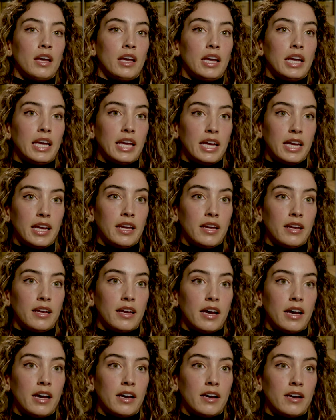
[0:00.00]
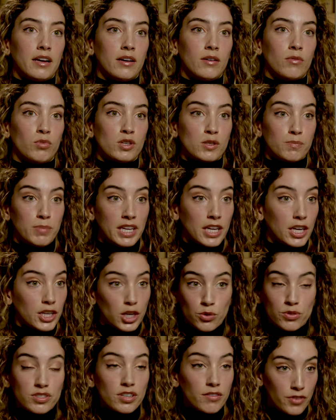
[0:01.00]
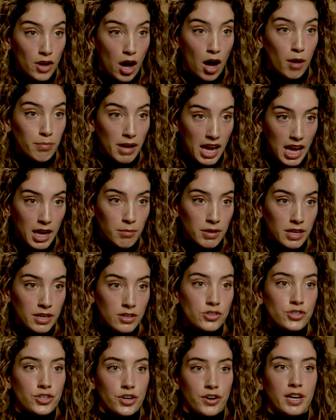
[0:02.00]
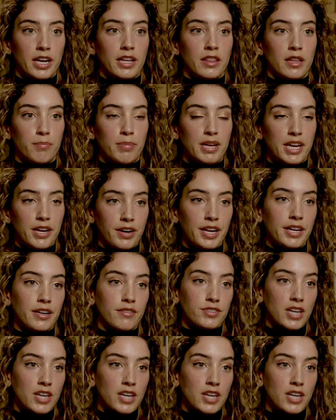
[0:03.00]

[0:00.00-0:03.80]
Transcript: He was being accused of non-payment during the period of